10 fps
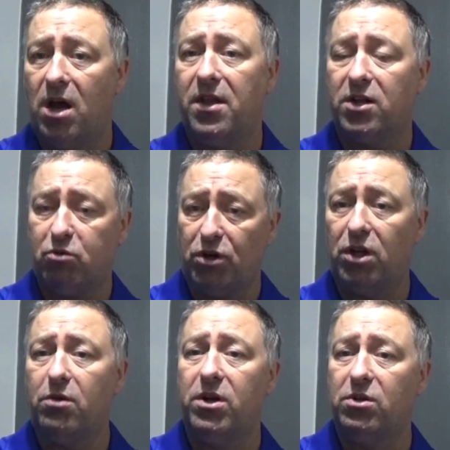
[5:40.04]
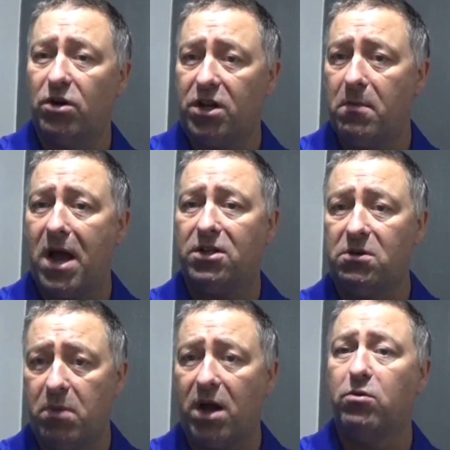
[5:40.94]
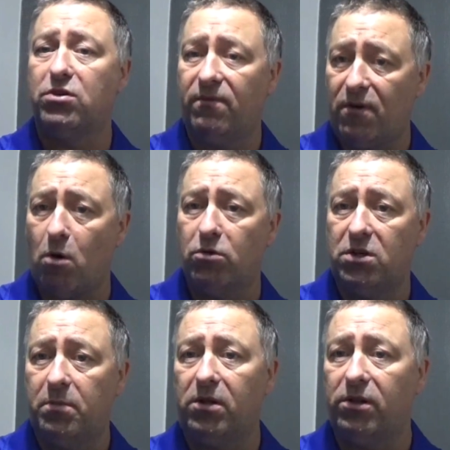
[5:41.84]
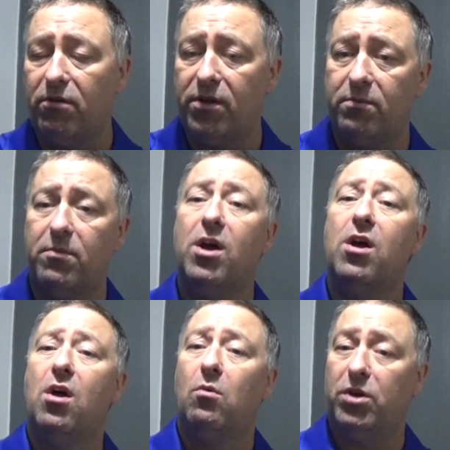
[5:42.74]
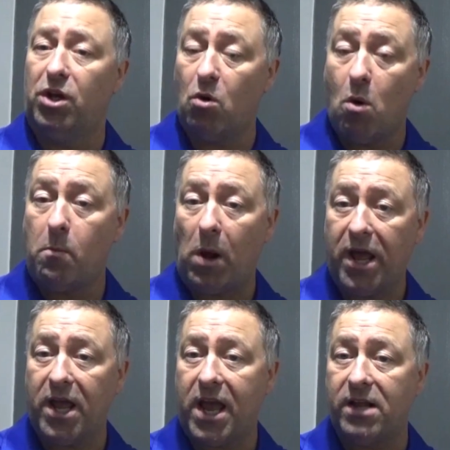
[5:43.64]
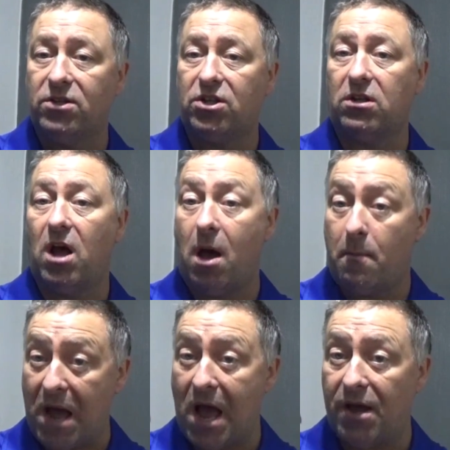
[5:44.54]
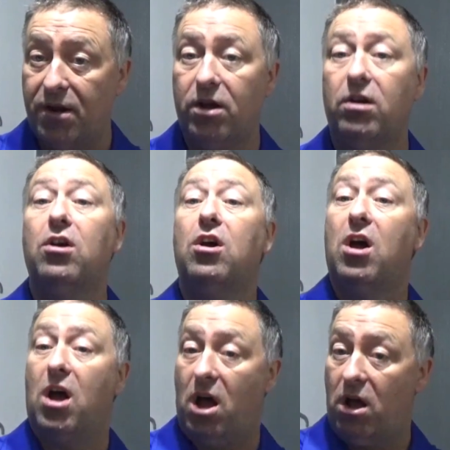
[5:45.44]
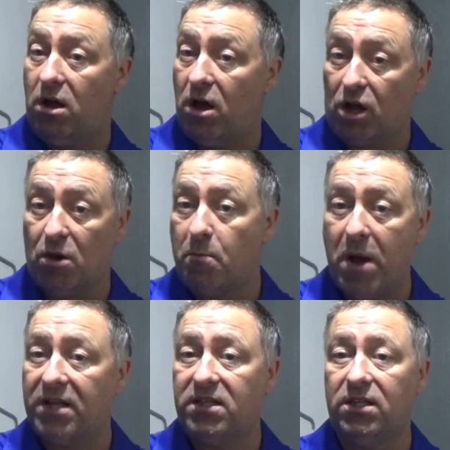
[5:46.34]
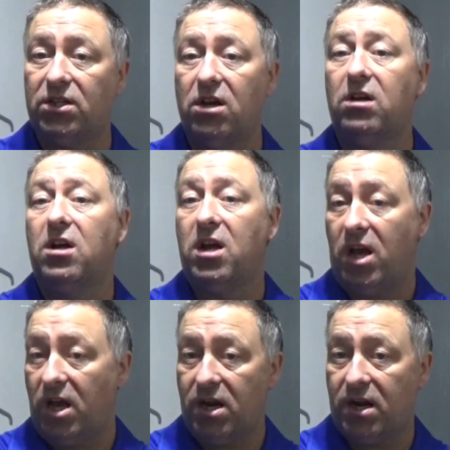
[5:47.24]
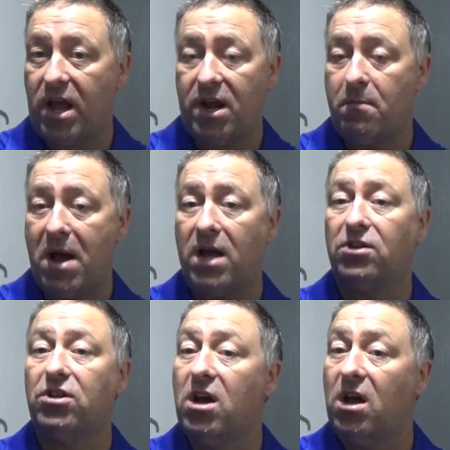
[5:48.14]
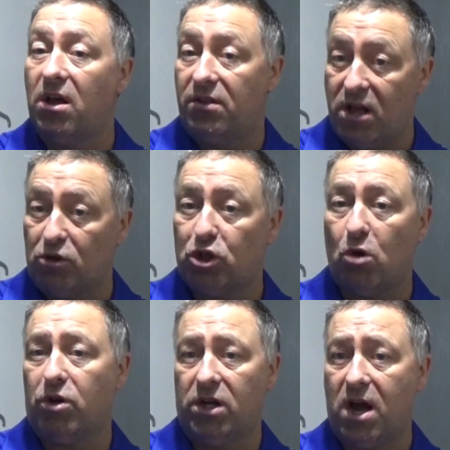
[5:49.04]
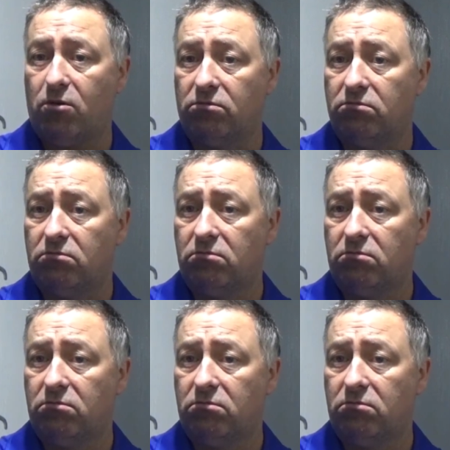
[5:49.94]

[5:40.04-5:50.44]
And that's what you're doing, is when you're marching backwards and forwards, you build a rhythm. When you go and play against a partner, a competitor in a match, they'll slow you down.